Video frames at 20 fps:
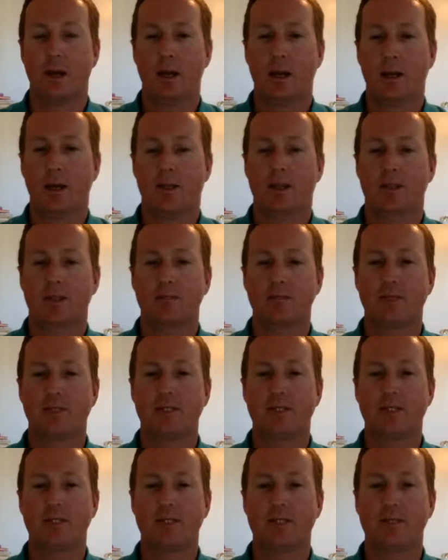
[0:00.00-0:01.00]
The Smith
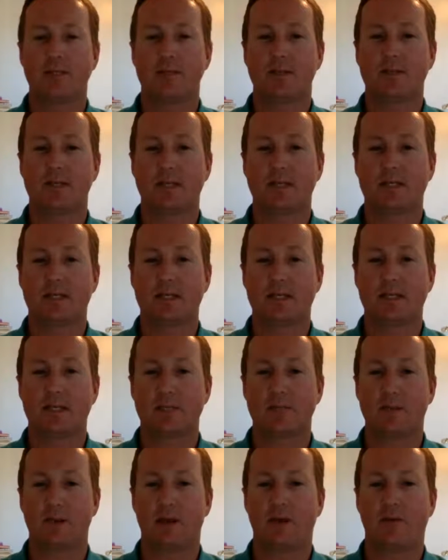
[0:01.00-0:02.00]
system is a
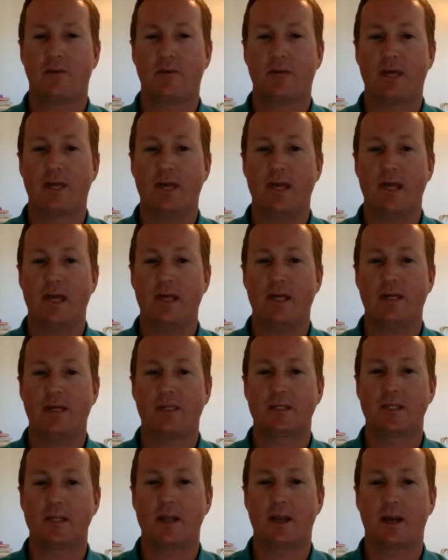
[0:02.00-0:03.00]
system of
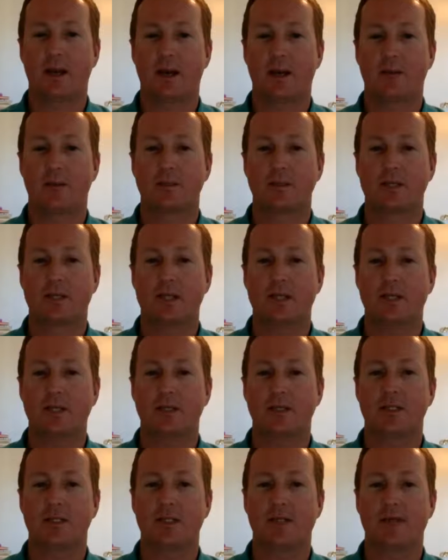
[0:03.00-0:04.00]
keys that helps teach
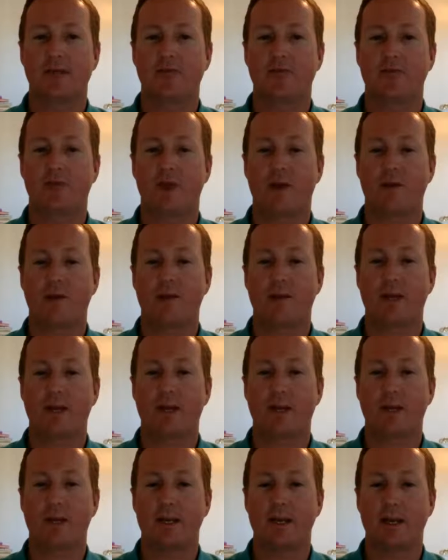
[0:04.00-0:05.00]
us safe driving
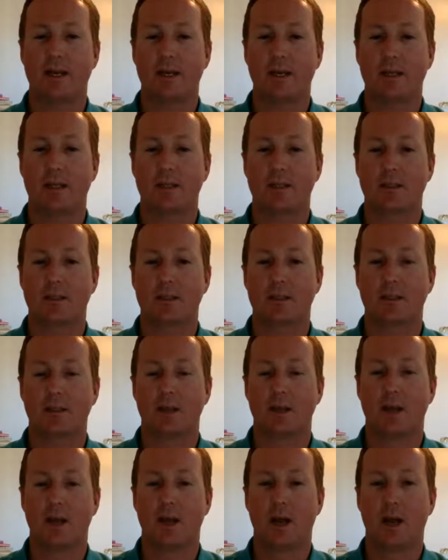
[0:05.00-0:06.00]
techniques.
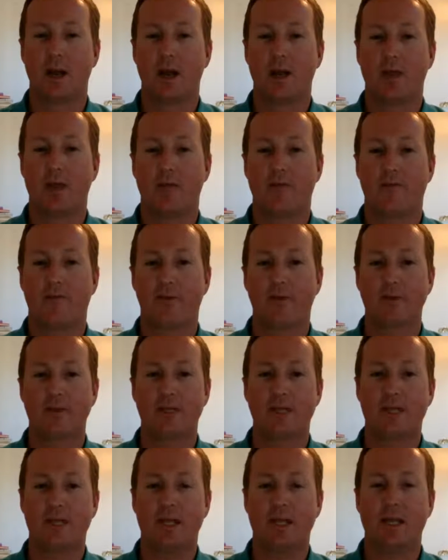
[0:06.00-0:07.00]
The
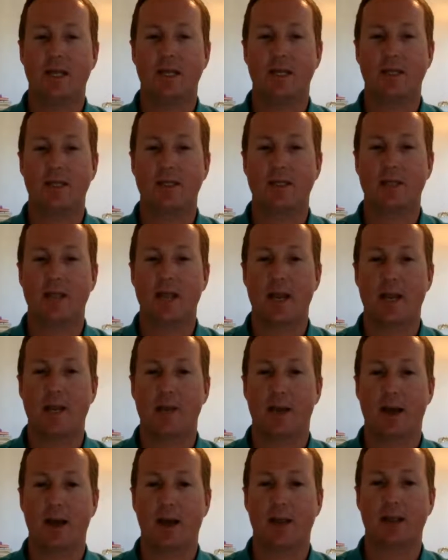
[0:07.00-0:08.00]
first key is aim
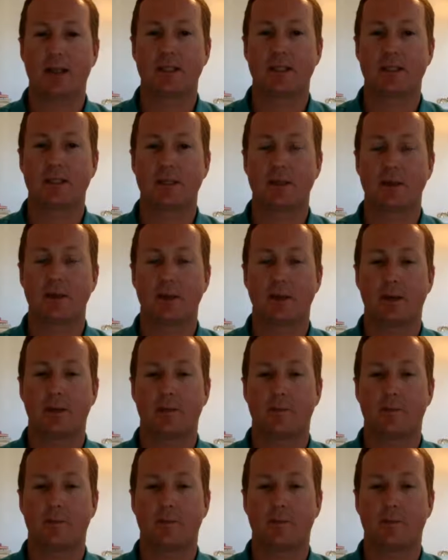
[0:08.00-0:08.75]
high in steering.